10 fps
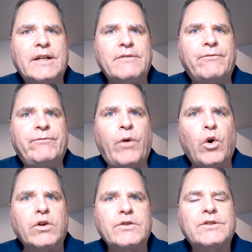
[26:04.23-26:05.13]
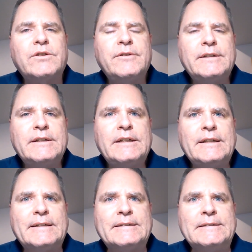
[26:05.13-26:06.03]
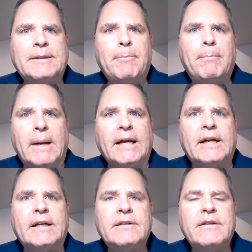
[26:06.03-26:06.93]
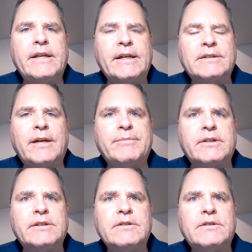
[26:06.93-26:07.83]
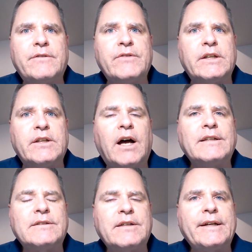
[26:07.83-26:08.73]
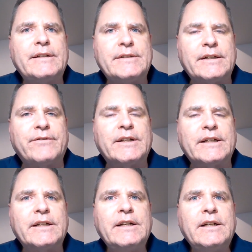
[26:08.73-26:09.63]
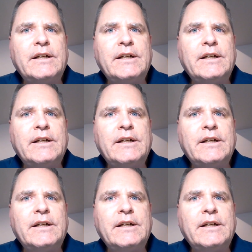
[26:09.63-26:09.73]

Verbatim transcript: and force and demand the acceptance of the non scientific,